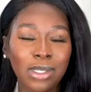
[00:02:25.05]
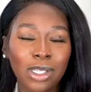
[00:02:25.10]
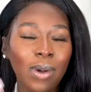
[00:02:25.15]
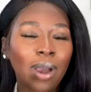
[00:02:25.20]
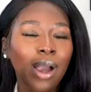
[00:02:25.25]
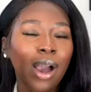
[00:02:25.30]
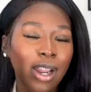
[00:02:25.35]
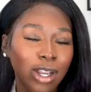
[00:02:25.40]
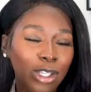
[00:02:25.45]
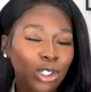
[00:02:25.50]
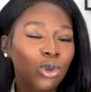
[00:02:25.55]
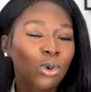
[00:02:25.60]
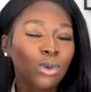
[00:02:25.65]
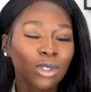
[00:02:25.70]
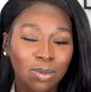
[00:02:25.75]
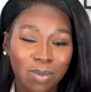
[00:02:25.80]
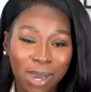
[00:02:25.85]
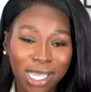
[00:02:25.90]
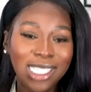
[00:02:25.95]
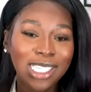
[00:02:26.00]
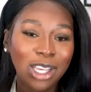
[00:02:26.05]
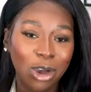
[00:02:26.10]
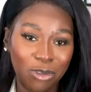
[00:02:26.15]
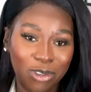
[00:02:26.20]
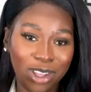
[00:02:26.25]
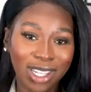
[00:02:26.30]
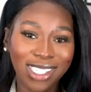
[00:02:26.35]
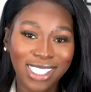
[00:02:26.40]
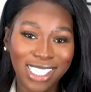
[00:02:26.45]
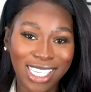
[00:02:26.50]
So I kind of talked myself
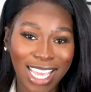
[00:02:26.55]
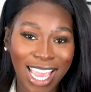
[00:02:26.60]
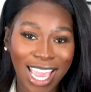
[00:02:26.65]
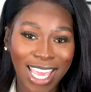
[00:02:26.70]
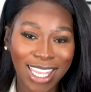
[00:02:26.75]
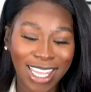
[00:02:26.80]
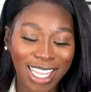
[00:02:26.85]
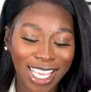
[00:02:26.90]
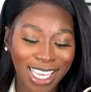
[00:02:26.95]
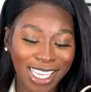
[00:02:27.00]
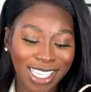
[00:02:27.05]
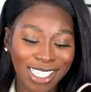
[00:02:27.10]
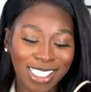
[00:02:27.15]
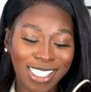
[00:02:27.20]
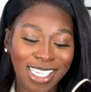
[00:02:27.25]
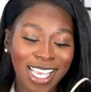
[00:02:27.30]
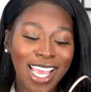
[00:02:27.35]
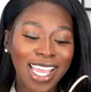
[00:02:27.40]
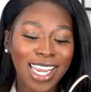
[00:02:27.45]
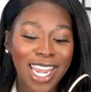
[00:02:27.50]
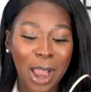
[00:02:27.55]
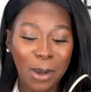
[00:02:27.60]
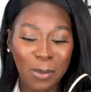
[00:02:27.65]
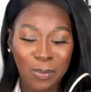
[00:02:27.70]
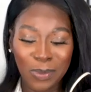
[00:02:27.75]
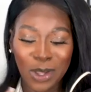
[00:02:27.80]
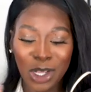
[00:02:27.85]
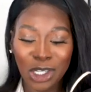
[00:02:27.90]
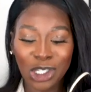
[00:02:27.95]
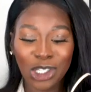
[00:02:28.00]
into getting these. Now,
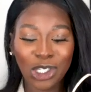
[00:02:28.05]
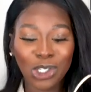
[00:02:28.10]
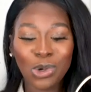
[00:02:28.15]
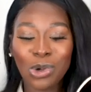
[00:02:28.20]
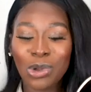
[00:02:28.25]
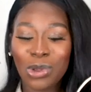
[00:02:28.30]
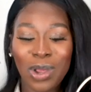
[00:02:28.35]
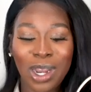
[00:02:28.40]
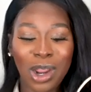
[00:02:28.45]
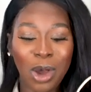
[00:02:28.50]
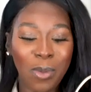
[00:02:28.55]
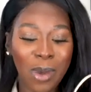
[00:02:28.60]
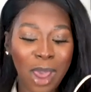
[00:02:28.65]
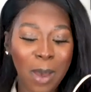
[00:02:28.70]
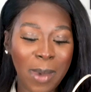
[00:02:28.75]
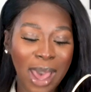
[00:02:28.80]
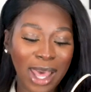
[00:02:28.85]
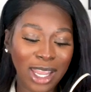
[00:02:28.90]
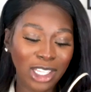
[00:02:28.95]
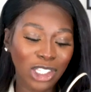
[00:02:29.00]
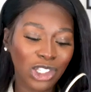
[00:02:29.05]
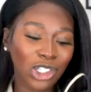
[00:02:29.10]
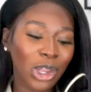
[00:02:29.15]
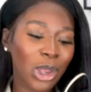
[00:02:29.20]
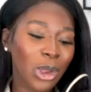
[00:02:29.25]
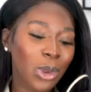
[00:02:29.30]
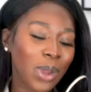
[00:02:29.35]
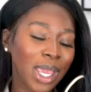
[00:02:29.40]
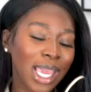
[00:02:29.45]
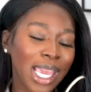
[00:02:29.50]
just talk you a little bit about the
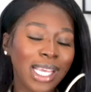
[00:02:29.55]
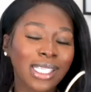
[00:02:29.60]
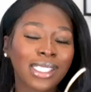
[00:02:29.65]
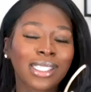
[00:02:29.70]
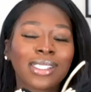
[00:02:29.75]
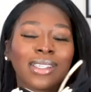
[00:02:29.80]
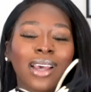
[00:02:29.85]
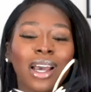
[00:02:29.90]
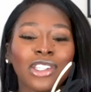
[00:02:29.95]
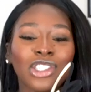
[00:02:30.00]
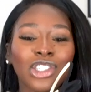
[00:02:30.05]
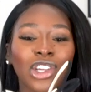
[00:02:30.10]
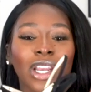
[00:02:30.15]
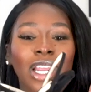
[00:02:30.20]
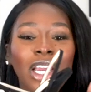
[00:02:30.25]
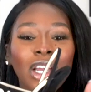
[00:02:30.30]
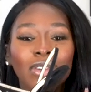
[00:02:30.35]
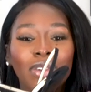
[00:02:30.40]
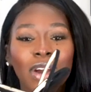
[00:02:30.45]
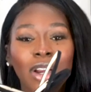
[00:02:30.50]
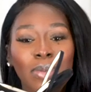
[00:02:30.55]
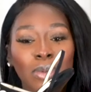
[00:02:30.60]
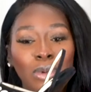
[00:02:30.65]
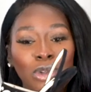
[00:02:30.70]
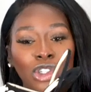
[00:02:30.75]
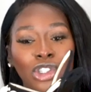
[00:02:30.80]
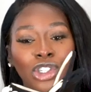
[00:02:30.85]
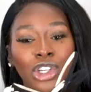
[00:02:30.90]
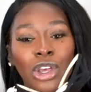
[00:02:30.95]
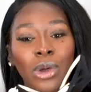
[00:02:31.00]
shoe. It is such an incredible
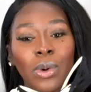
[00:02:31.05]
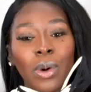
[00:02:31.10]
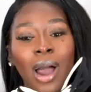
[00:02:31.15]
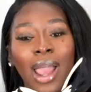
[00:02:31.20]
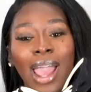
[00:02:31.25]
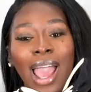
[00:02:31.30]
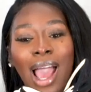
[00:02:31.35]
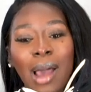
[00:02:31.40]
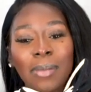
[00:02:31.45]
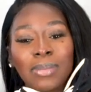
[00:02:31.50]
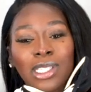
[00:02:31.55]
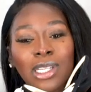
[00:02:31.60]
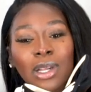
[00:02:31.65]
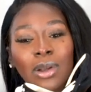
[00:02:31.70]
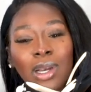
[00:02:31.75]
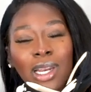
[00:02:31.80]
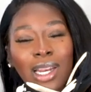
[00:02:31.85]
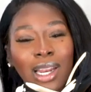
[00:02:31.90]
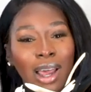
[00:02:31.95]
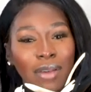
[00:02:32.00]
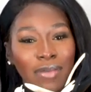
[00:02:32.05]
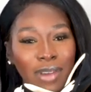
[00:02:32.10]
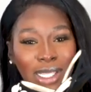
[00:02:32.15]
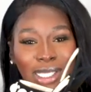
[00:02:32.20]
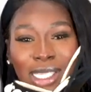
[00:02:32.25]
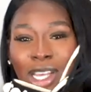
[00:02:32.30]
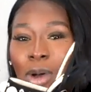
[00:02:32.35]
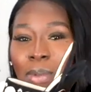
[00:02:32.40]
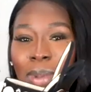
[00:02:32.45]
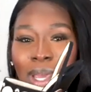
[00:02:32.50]
shoe. I absolutely love
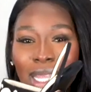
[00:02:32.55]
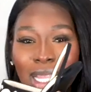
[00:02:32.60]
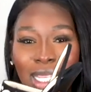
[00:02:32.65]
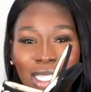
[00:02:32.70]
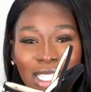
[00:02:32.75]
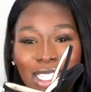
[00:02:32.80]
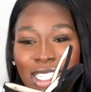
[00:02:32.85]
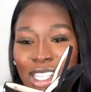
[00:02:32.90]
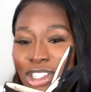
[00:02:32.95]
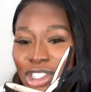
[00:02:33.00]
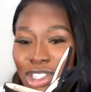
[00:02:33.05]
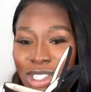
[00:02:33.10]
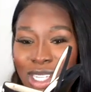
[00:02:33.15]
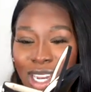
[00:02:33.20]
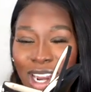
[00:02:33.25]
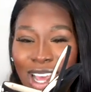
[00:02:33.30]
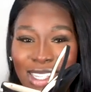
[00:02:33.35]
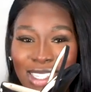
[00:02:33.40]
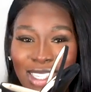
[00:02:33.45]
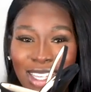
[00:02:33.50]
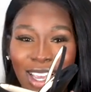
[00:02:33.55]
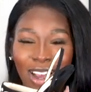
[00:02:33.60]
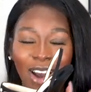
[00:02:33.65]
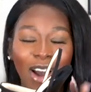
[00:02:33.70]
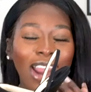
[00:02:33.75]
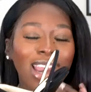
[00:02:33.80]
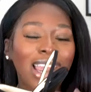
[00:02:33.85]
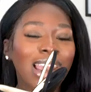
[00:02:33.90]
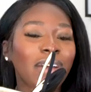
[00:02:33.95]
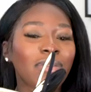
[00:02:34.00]
it. Tell me this isn't just classic.
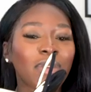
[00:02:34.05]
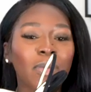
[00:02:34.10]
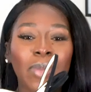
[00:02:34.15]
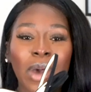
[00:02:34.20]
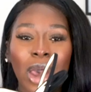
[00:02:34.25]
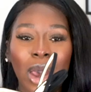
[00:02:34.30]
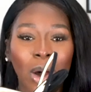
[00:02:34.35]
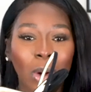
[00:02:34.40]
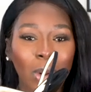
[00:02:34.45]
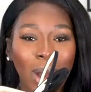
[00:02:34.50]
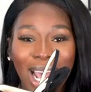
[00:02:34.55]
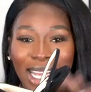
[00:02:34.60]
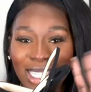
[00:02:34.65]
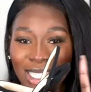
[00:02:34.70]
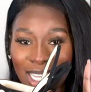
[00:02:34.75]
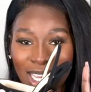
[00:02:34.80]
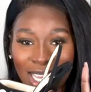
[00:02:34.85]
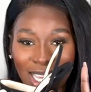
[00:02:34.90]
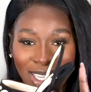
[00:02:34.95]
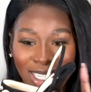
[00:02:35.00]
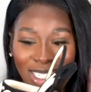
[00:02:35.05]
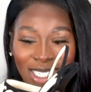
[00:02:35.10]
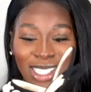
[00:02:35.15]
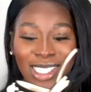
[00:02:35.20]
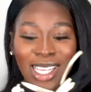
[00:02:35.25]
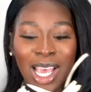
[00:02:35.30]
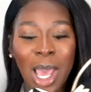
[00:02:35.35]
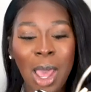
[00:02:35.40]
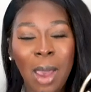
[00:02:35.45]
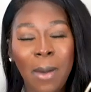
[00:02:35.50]
I love a pearl as it
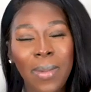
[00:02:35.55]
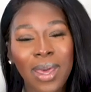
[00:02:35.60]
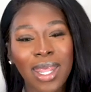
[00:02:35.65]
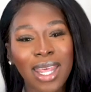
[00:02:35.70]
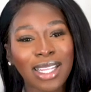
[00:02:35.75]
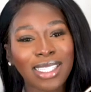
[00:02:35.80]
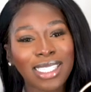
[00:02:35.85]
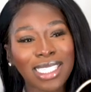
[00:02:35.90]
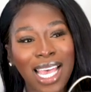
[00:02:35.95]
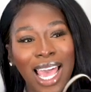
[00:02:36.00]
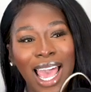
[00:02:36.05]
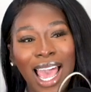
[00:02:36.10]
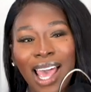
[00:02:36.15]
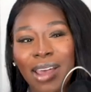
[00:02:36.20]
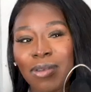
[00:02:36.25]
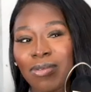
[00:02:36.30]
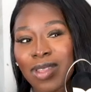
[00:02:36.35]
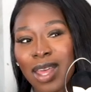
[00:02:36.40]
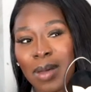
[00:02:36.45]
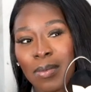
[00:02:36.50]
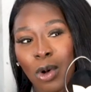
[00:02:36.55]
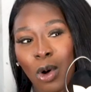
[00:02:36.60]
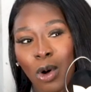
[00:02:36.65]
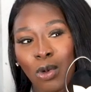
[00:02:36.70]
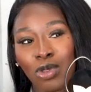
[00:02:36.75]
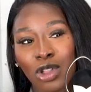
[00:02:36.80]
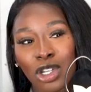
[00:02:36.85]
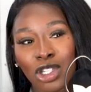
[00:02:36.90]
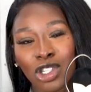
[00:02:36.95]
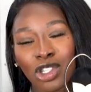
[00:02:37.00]
is, but then to have them
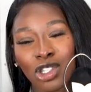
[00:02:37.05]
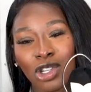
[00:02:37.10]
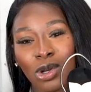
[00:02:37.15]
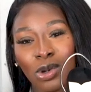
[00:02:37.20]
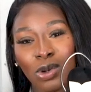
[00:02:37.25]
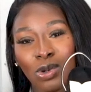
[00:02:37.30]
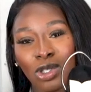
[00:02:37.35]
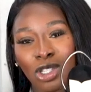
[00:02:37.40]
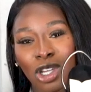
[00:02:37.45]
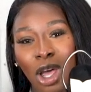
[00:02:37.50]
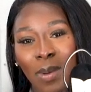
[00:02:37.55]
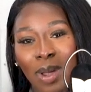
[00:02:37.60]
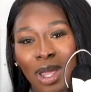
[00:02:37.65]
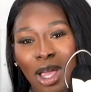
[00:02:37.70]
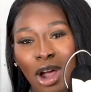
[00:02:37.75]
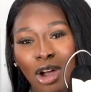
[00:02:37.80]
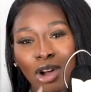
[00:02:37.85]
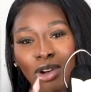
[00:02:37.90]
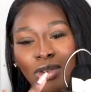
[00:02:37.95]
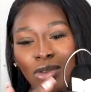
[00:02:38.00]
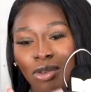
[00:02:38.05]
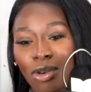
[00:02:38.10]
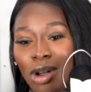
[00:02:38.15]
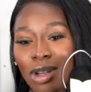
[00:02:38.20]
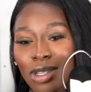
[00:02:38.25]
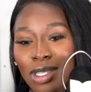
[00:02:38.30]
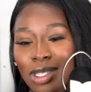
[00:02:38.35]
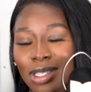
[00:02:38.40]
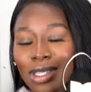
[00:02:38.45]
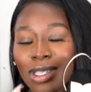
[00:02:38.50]
on the shoes going
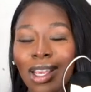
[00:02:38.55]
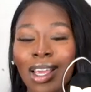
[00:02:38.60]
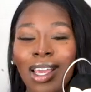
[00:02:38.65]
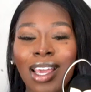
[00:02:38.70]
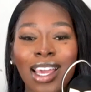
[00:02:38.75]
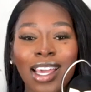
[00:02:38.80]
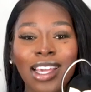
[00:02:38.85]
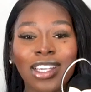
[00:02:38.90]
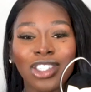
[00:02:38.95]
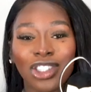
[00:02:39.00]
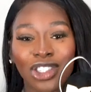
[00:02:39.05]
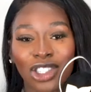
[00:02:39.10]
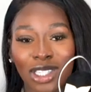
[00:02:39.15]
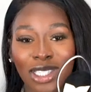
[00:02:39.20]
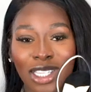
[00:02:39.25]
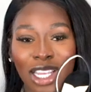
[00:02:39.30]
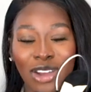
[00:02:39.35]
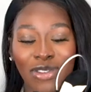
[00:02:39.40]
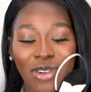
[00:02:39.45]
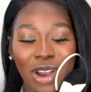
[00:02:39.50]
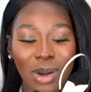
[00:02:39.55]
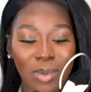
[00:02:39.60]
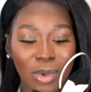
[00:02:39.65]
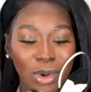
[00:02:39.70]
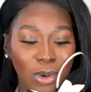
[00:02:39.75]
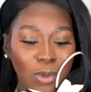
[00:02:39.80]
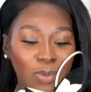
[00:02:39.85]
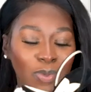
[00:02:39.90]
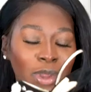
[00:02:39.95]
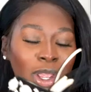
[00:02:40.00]
across is just
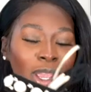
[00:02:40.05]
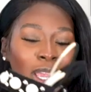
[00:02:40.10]
incredible.